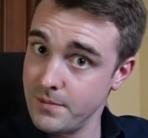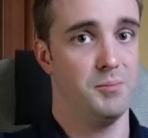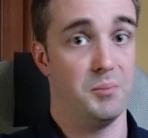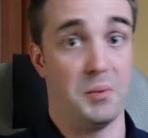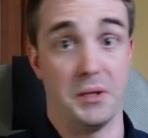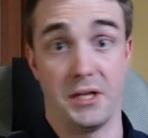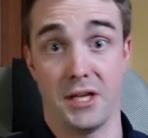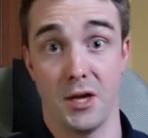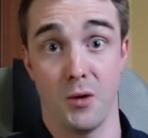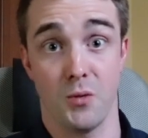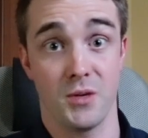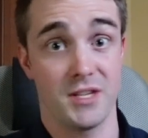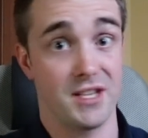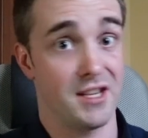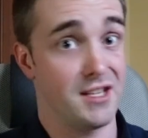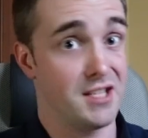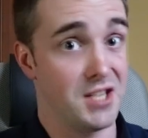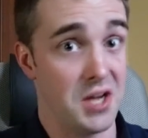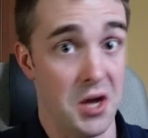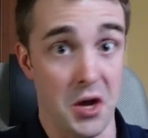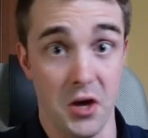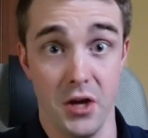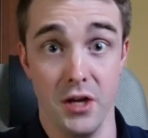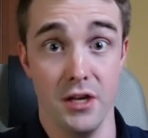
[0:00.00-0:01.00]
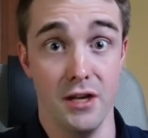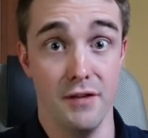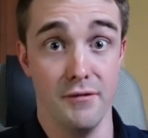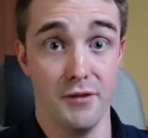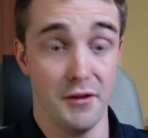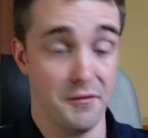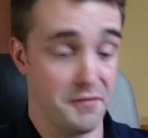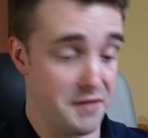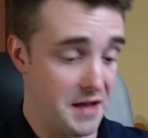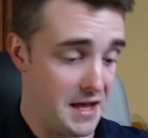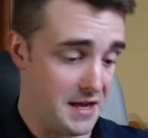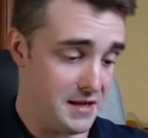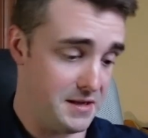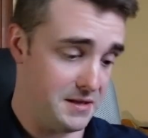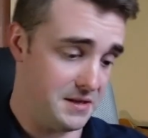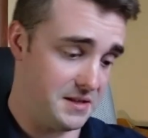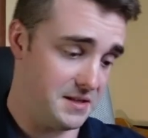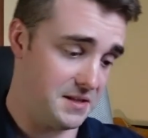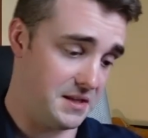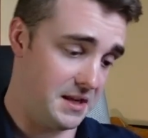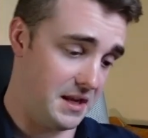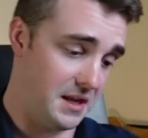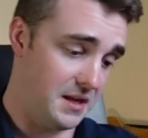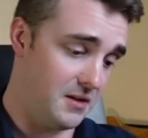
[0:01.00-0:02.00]
But there was a turn of
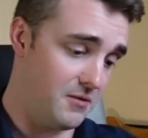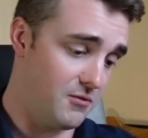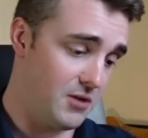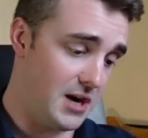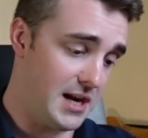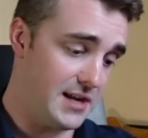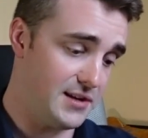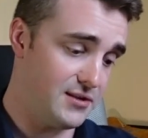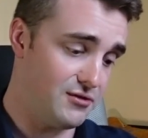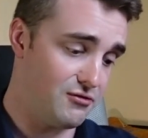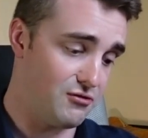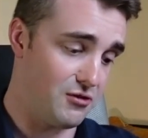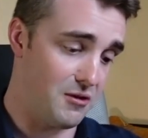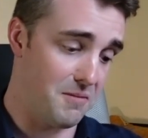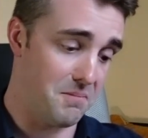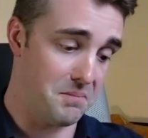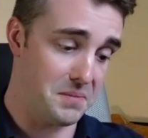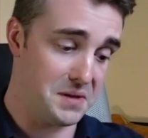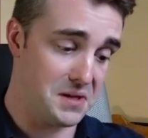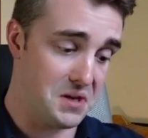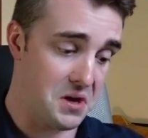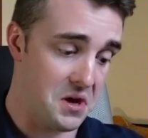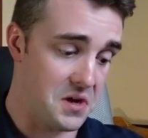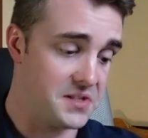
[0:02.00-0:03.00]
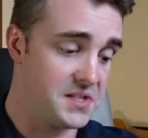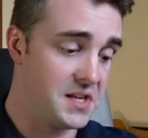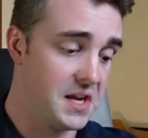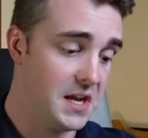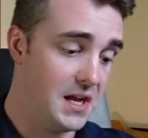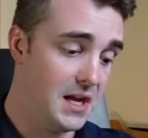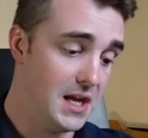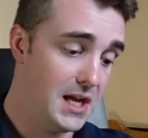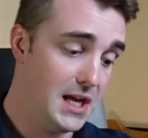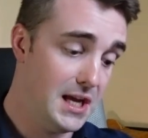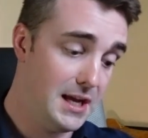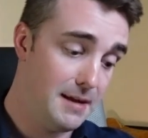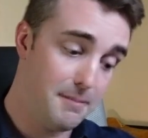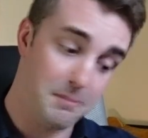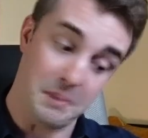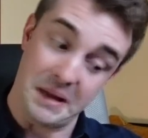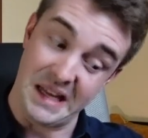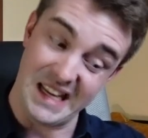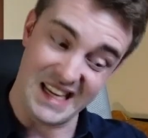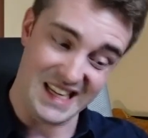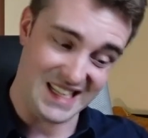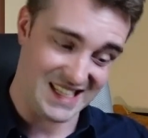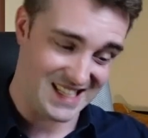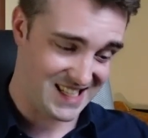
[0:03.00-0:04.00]
events at the restaurant because
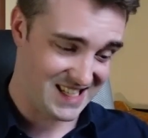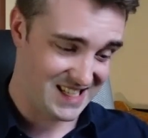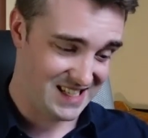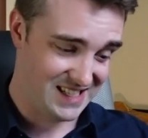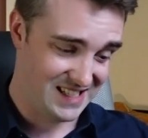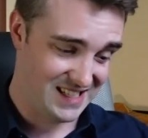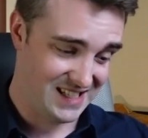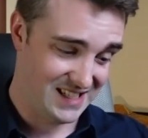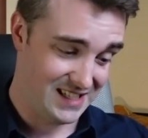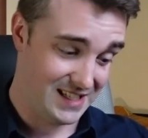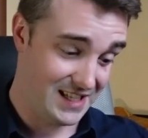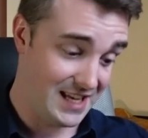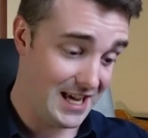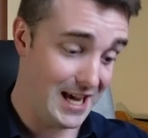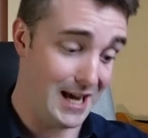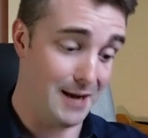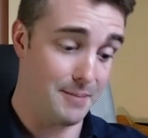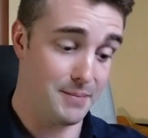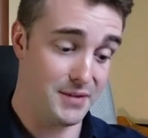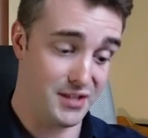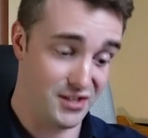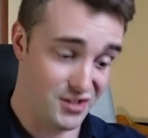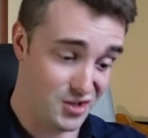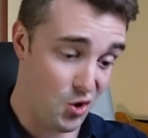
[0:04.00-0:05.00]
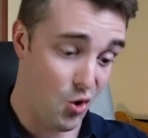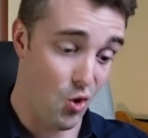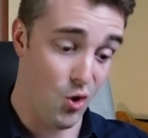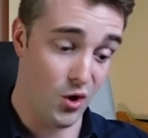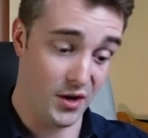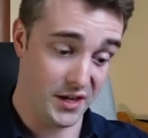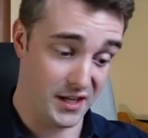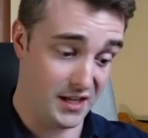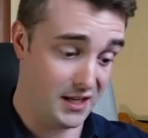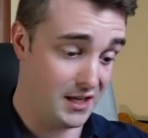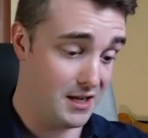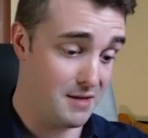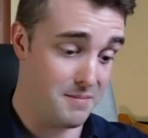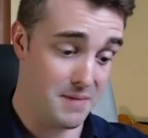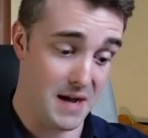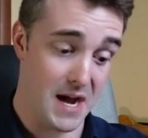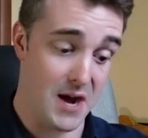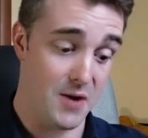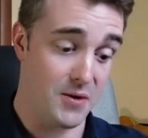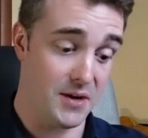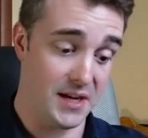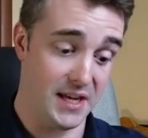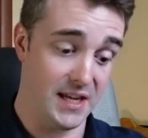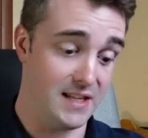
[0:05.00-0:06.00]
Pete kept talking
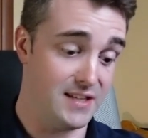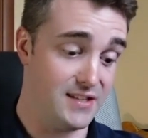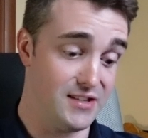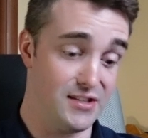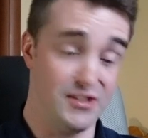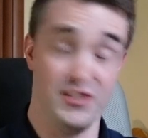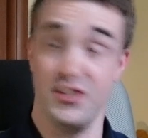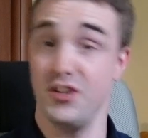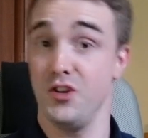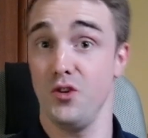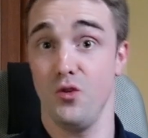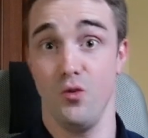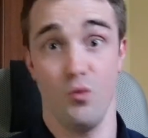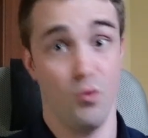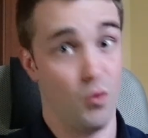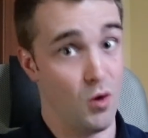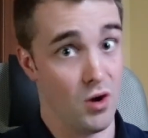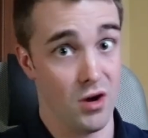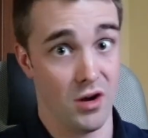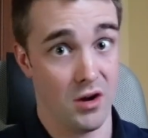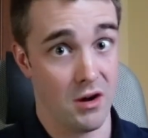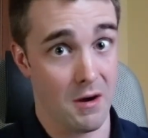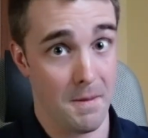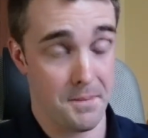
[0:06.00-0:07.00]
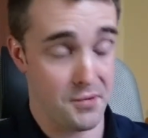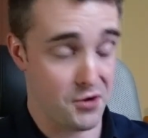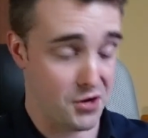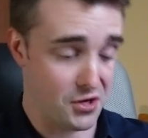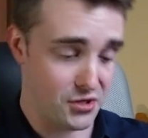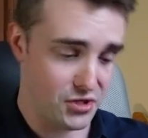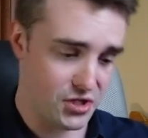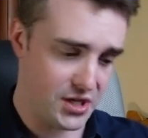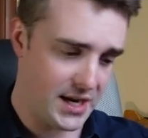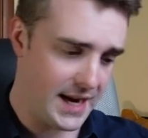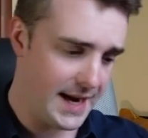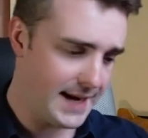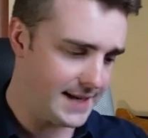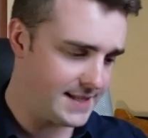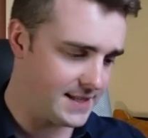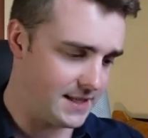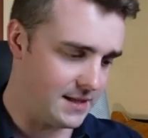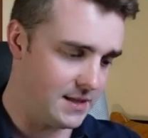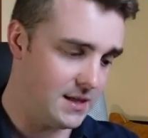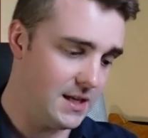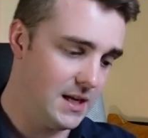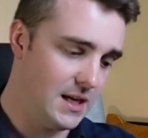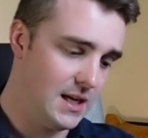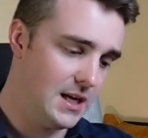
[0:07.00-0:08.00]
about his new work project
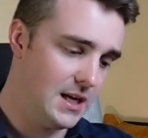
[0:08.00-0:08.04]
and